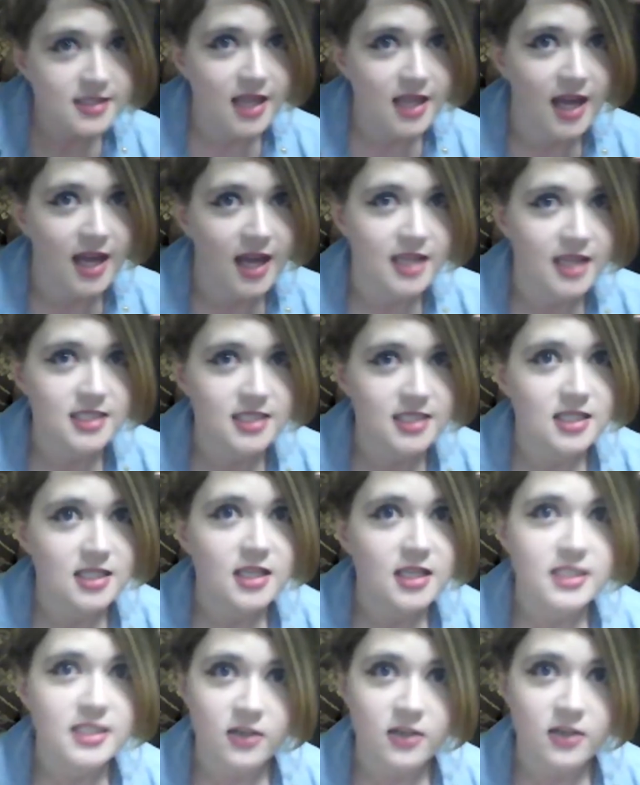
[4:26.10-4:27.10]
hand
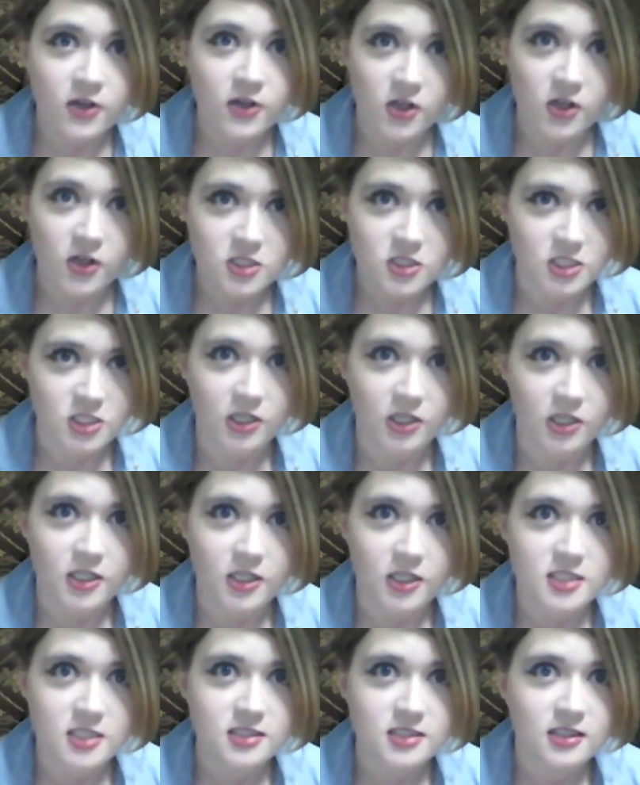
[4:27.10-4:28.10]
down her
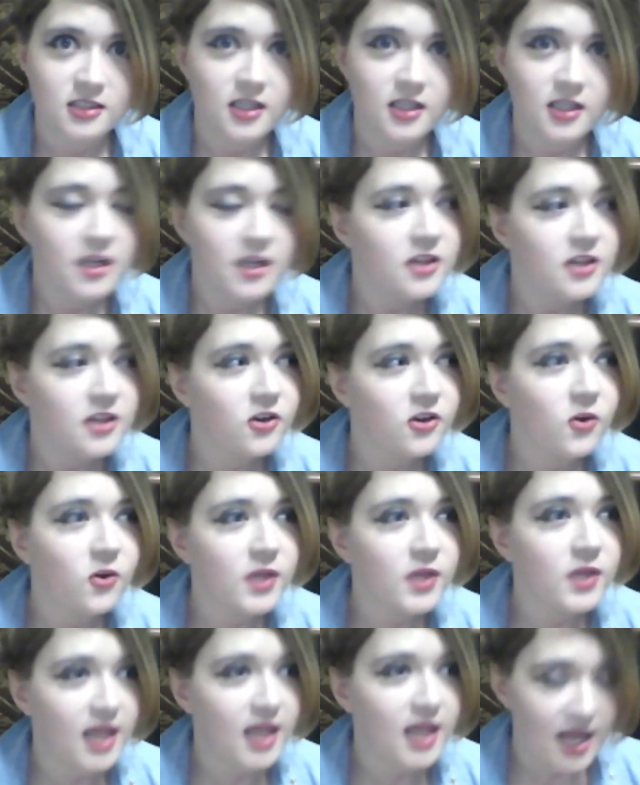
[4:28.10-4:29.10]
shirt. And they're
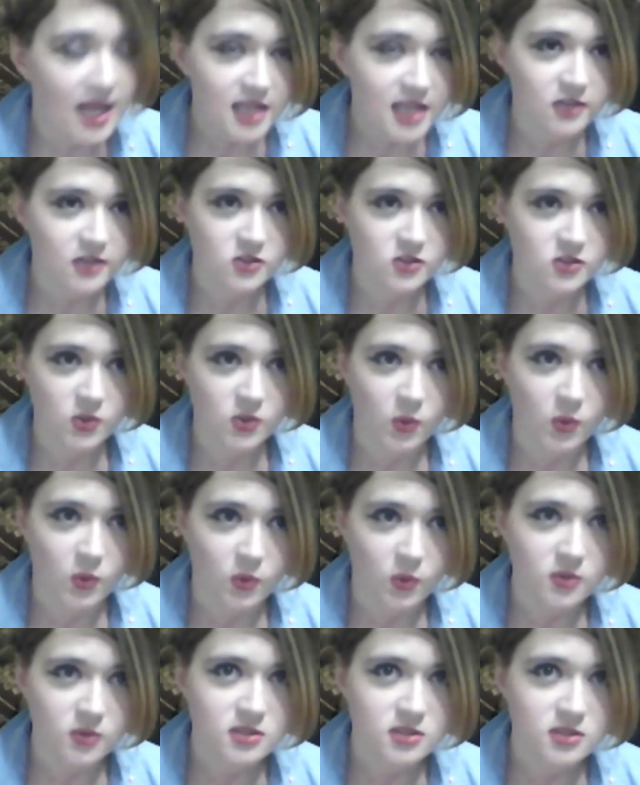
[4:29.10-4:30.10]
only 8 years
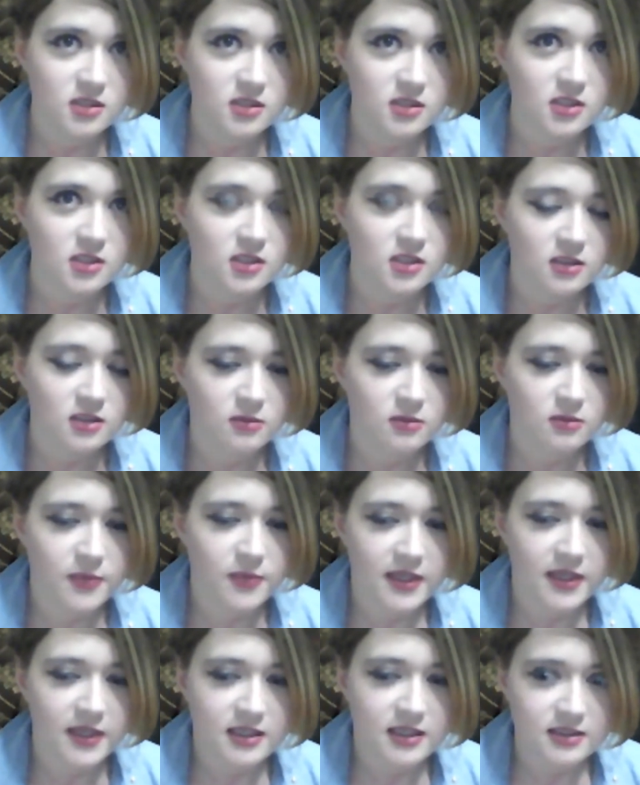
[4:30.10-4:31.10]
old,
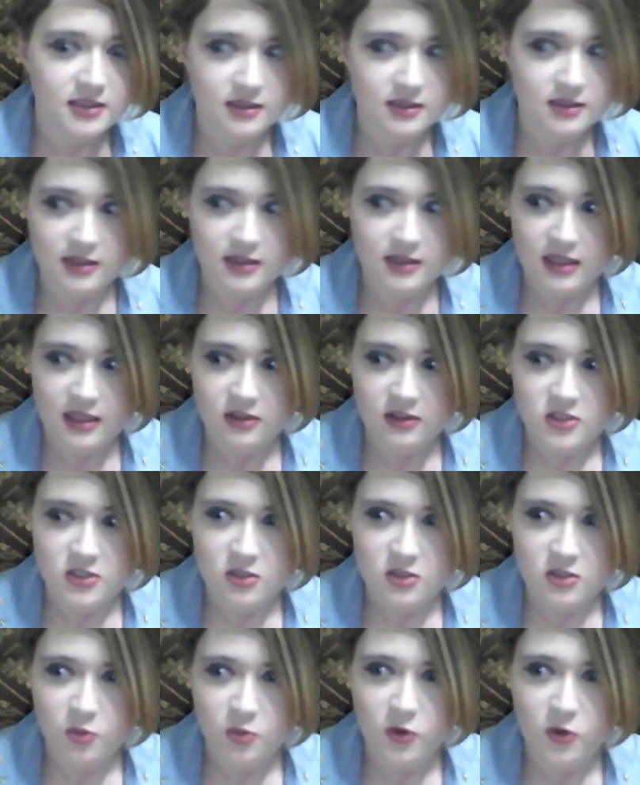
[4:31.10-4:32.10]
but like they're
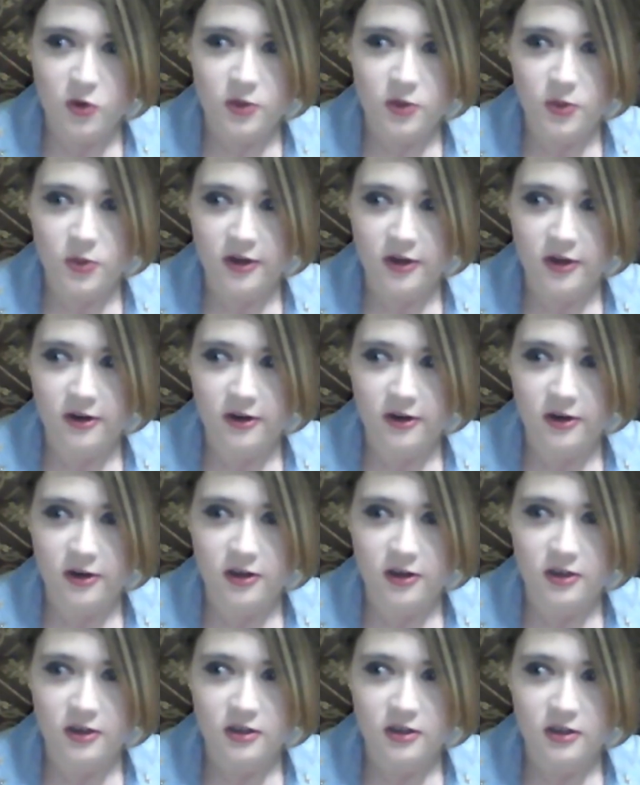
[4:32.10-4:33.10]
to the point where
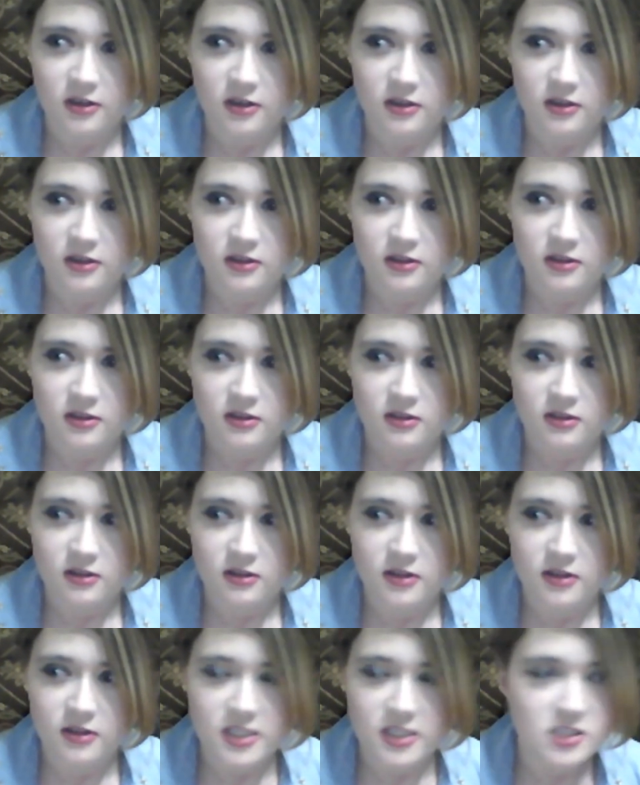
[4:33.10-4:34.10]

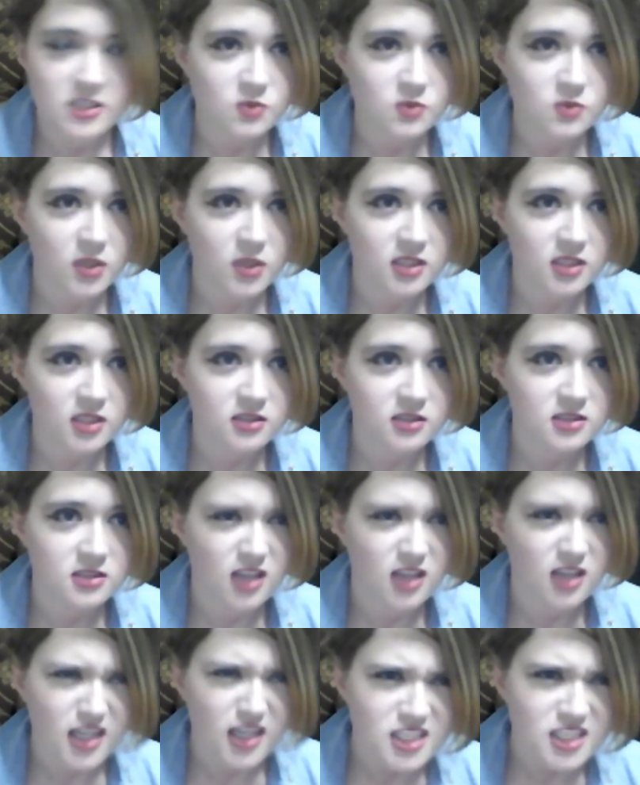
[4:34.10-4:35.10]
they just want to
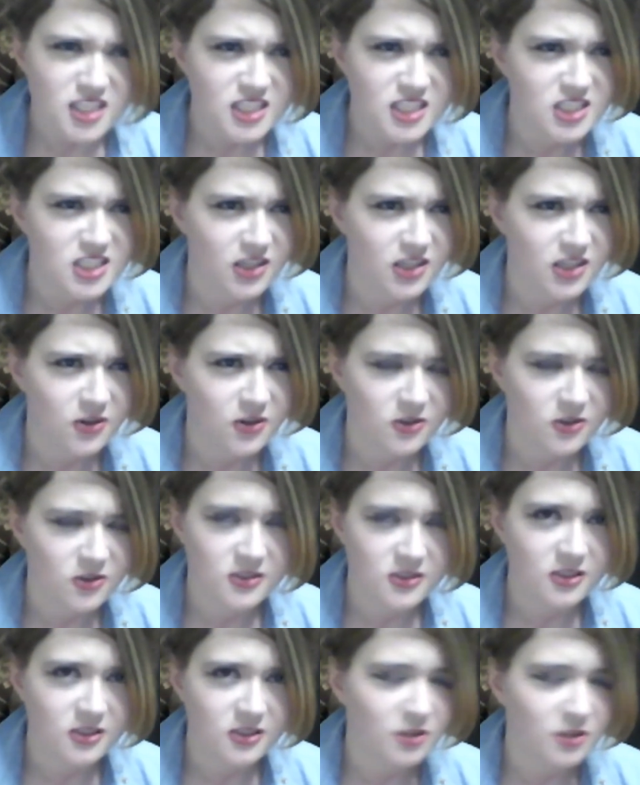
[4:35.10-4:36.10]
touch each other,
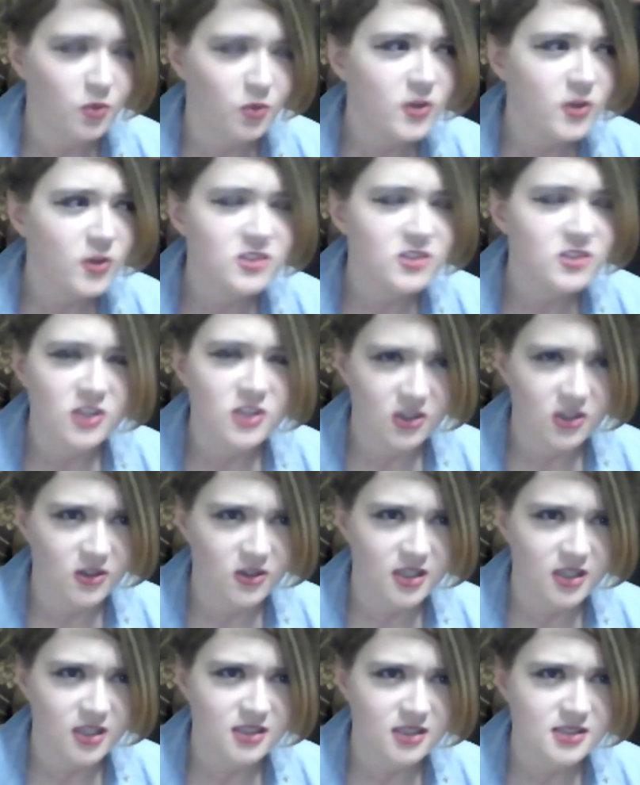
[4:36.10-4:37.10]
or the boys are
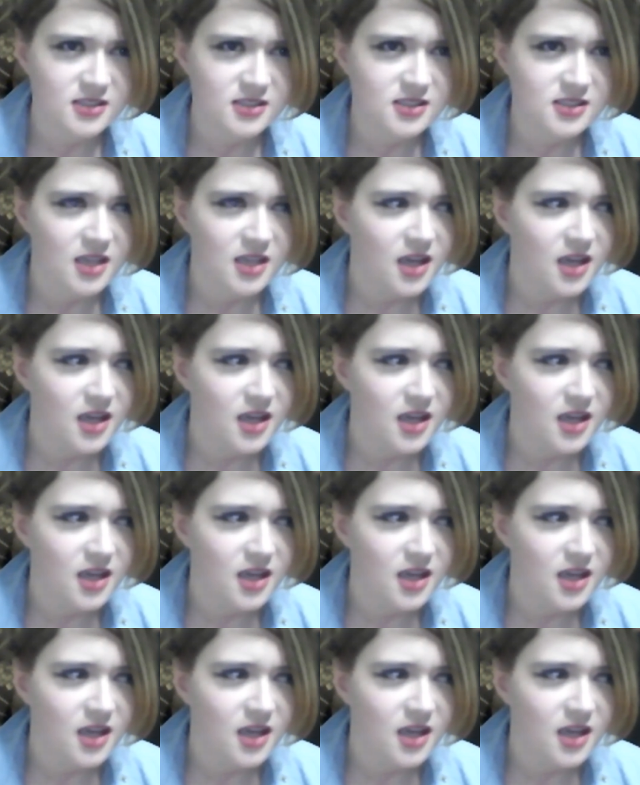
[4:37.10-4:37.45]
curious,